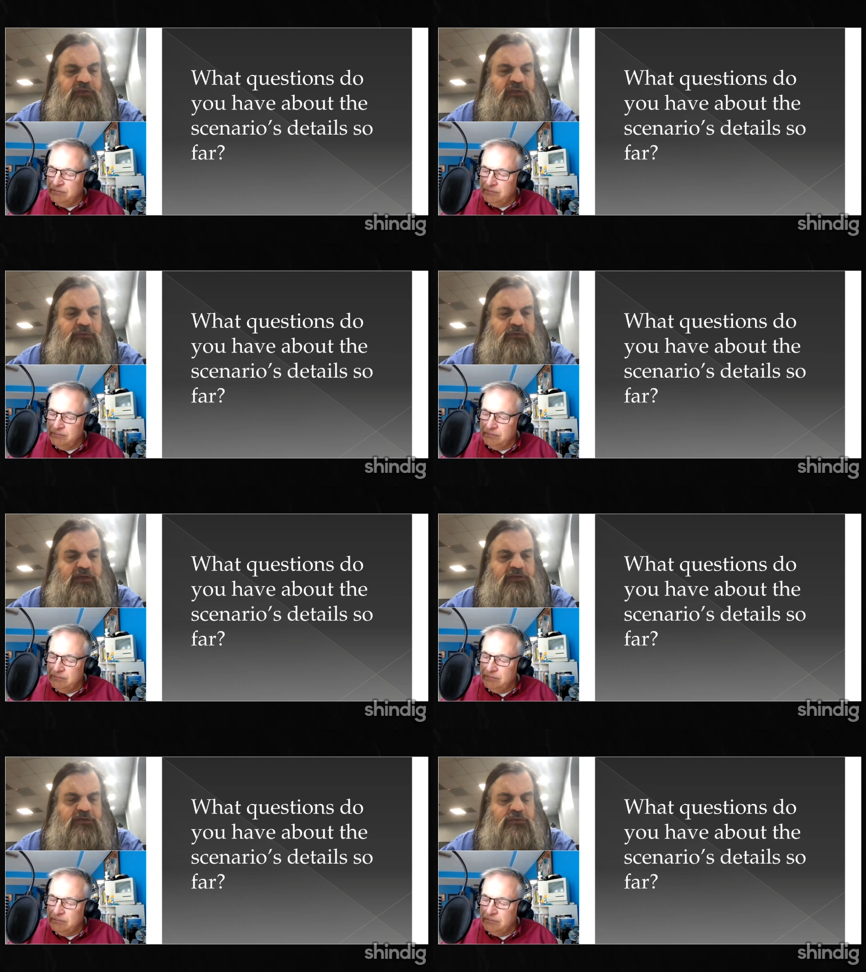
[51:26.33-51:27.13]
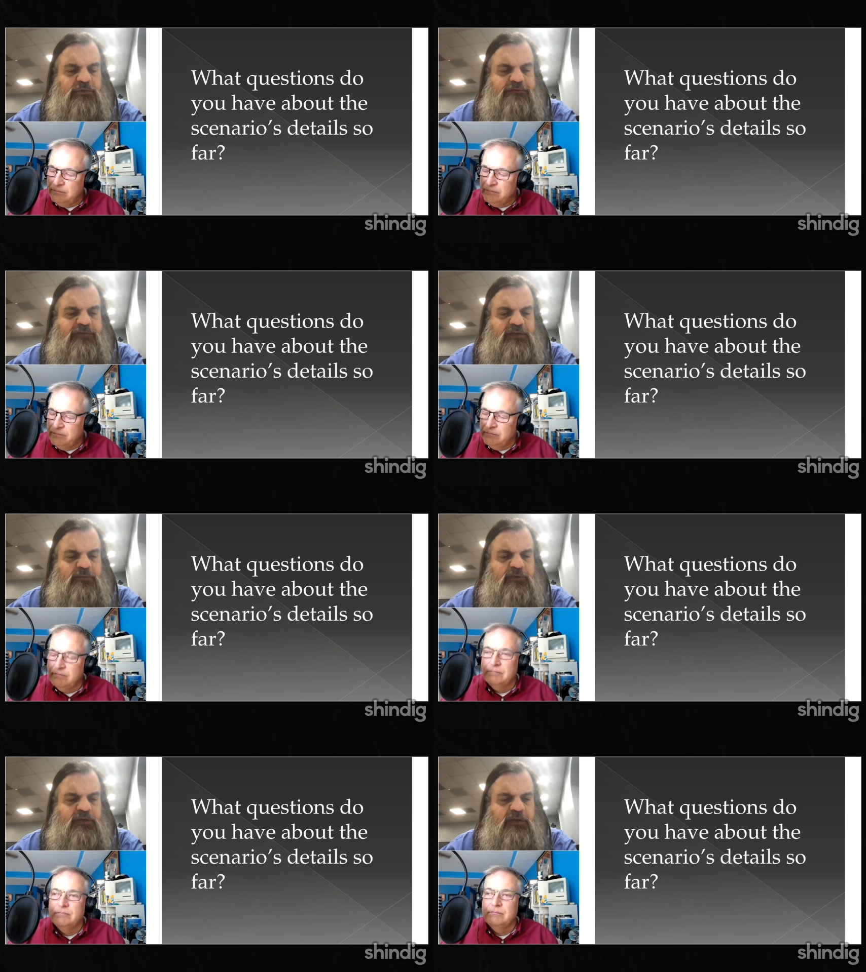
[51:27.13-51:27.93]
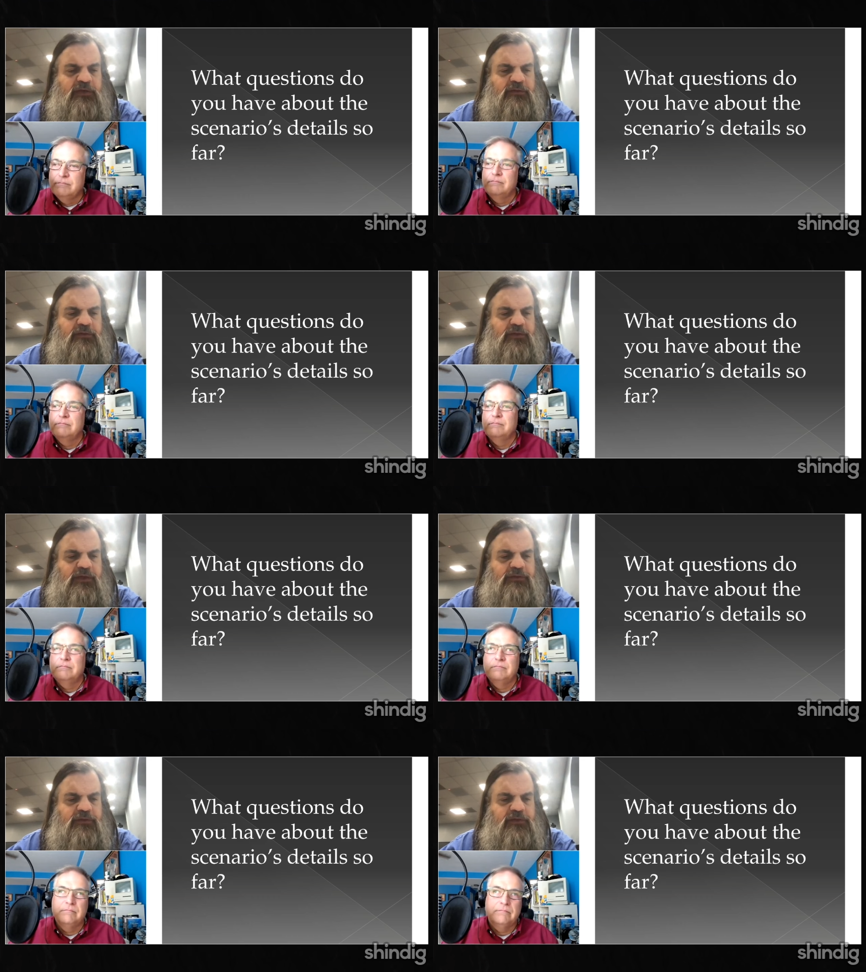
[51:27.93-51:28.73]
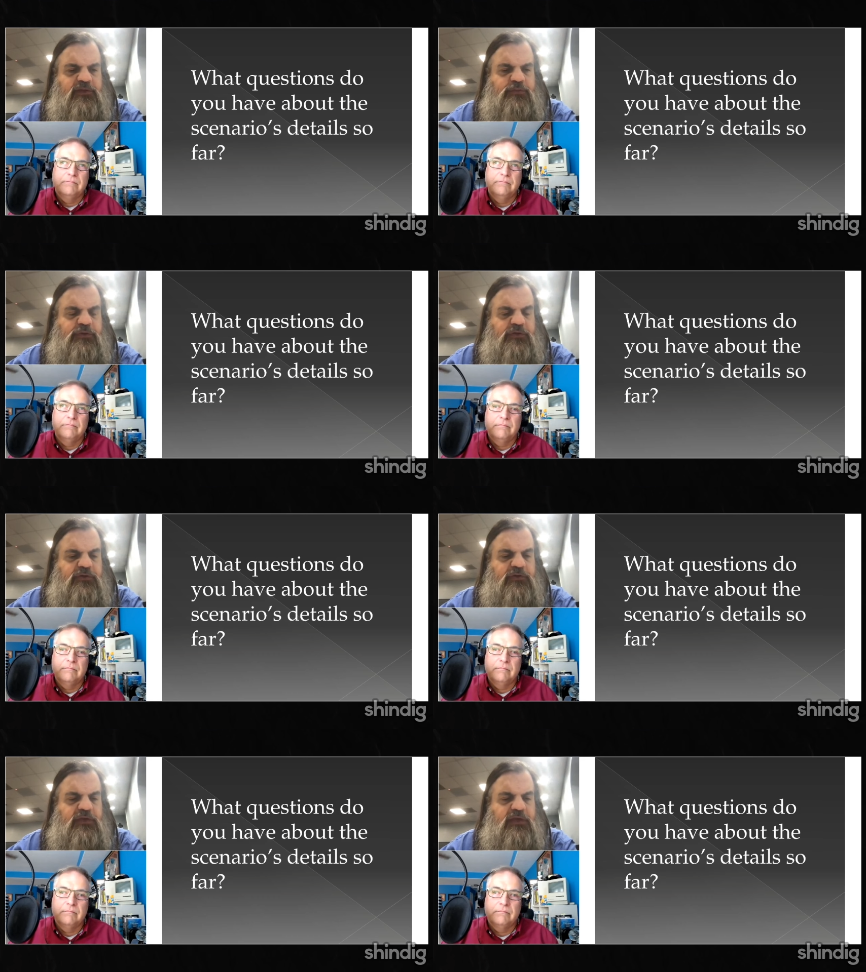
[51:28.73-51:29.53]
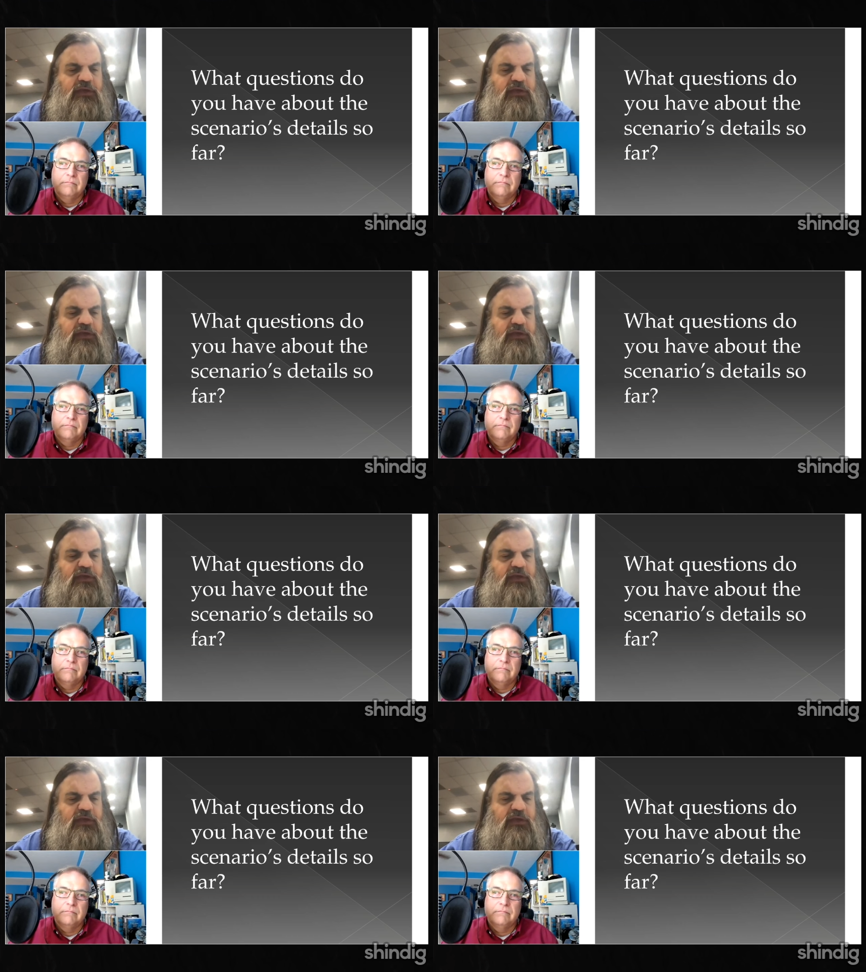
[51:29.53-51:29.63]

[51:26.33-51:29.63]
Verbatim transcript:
Speaker 1: Then I want to ask you to reflect a bit on on this experience.